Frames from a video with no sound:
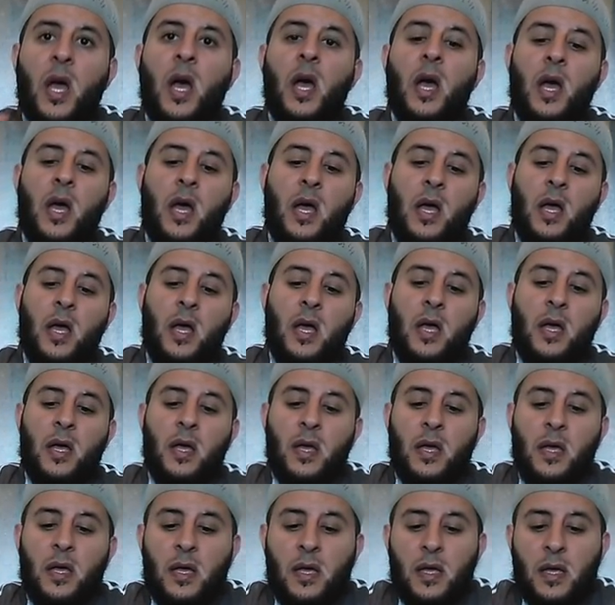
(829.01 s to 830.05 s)
Uh, uh,
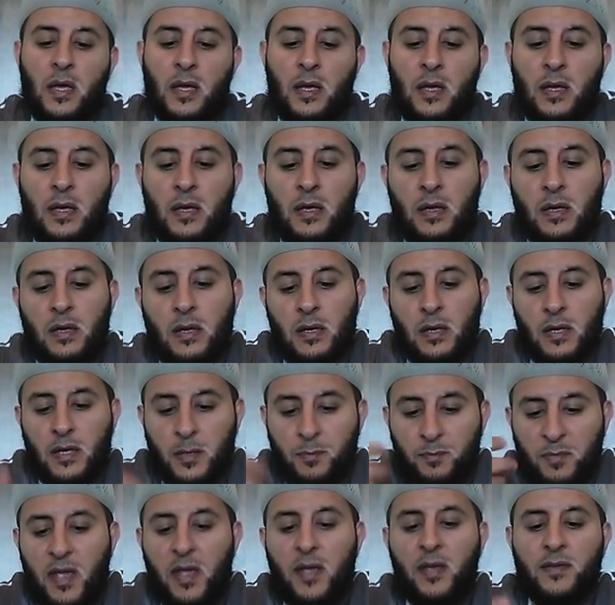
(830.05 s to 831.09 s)
uh,
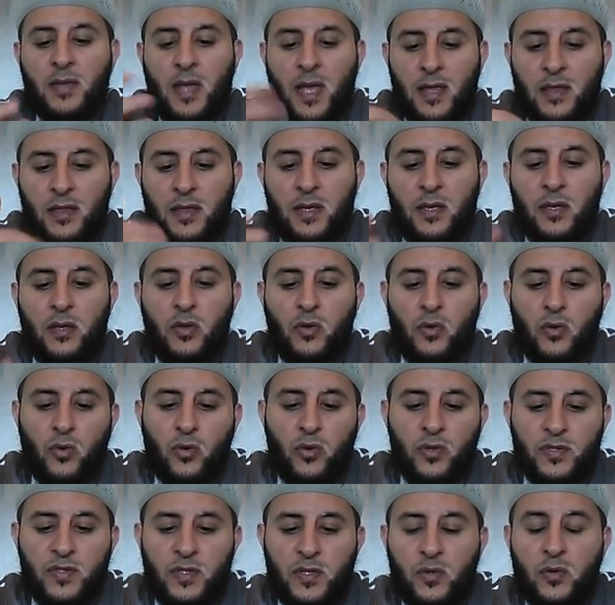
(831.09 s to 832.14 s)
repeat and then, you know,
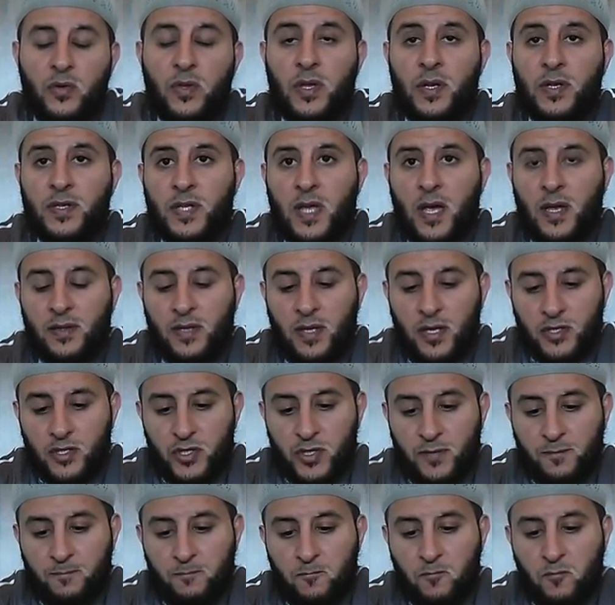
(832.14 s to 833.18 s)
continue the recitation.
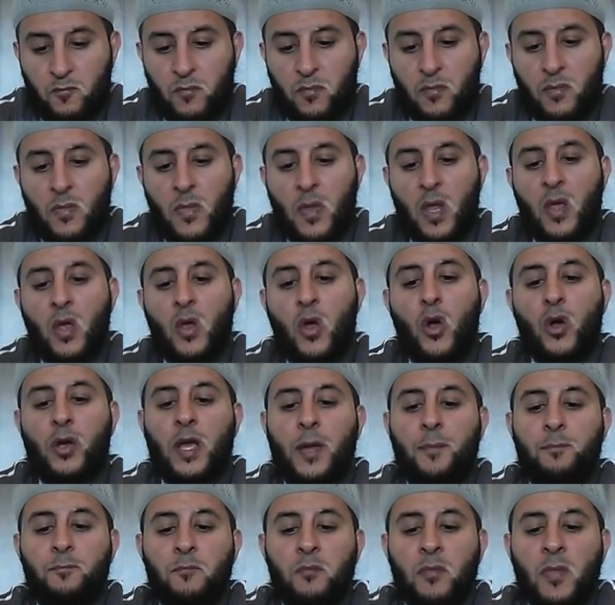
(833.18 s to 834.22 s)

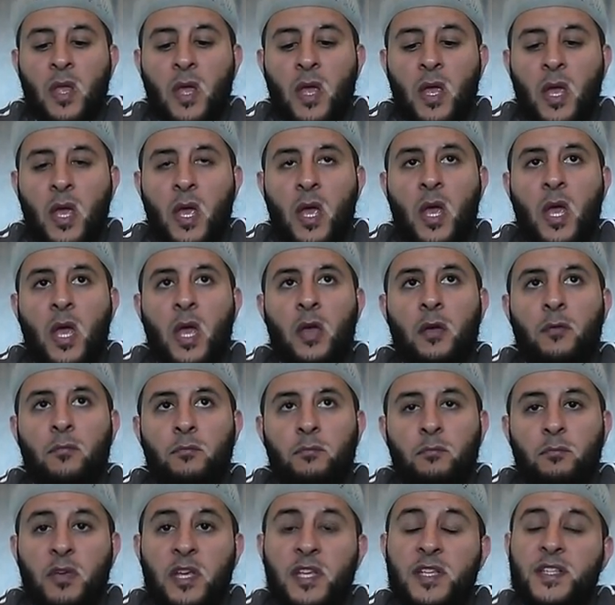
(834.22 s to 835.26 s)
Okay.
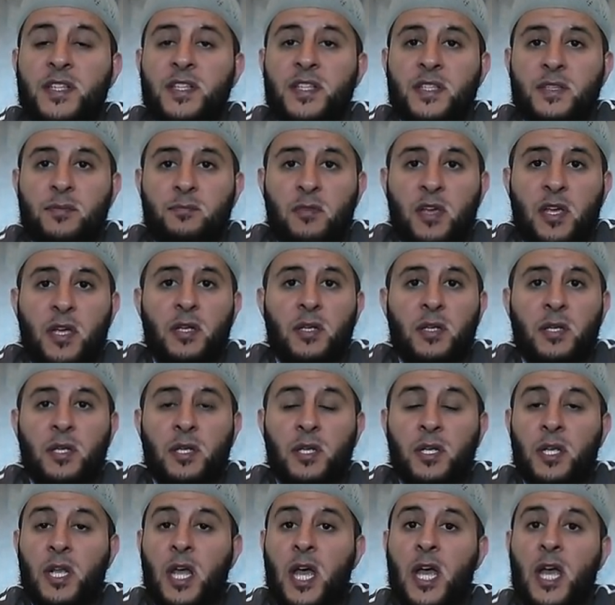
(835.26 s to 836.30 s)

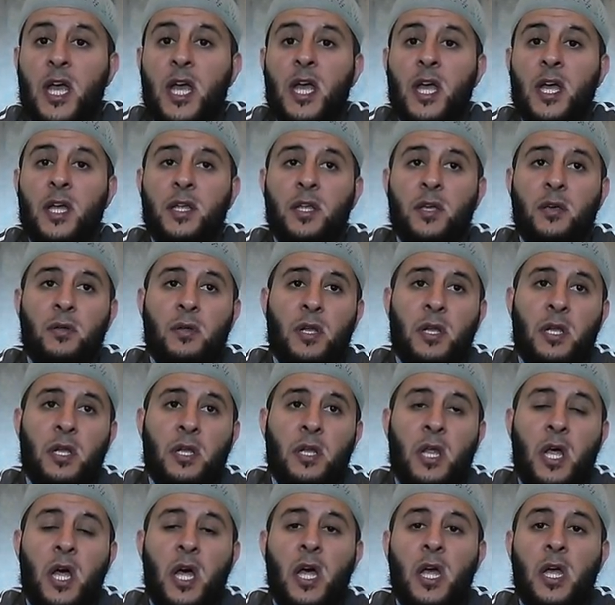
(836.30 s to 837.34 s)
Bismillahir
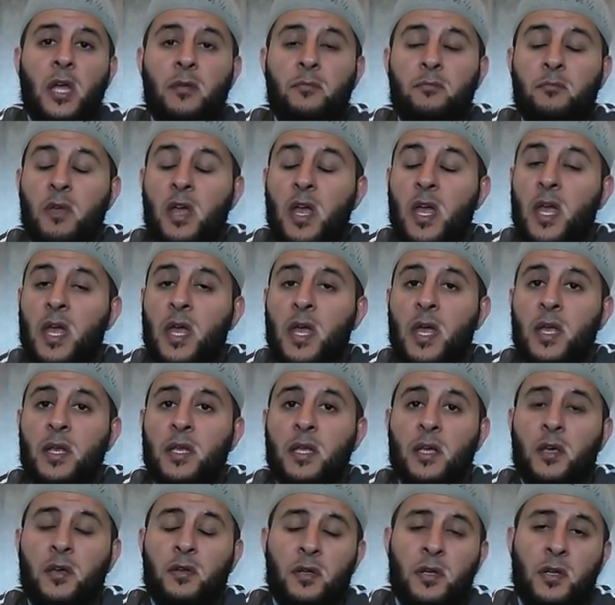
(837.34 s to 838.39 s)

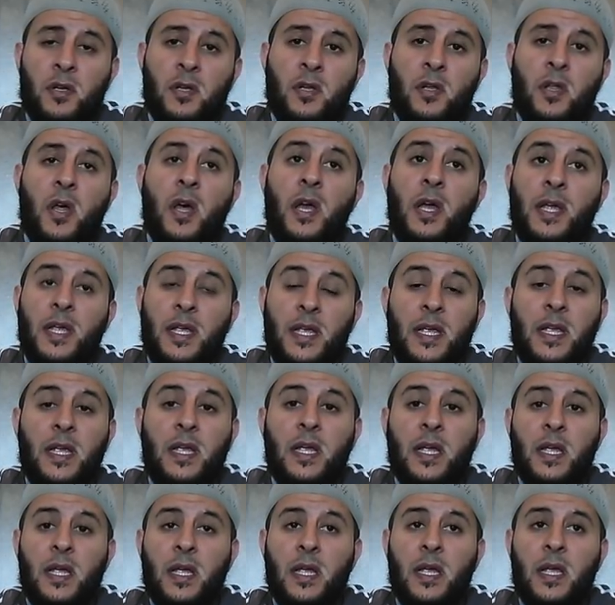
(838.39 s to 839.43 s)
Rahmanir
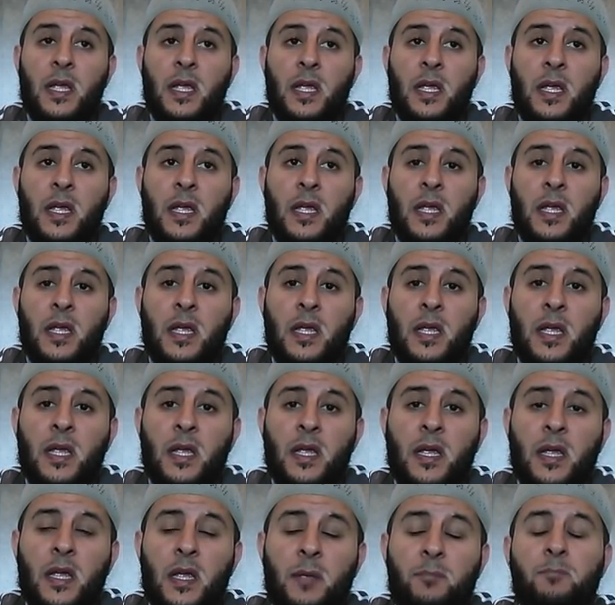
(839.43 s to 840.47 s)

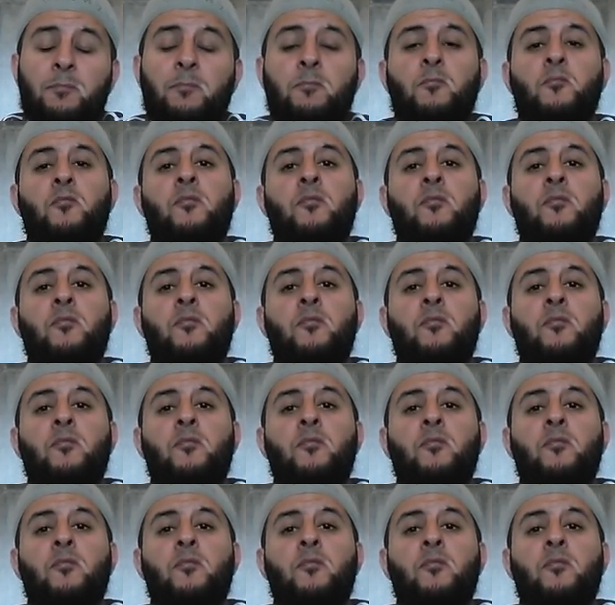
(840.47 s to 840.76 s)
Rahim.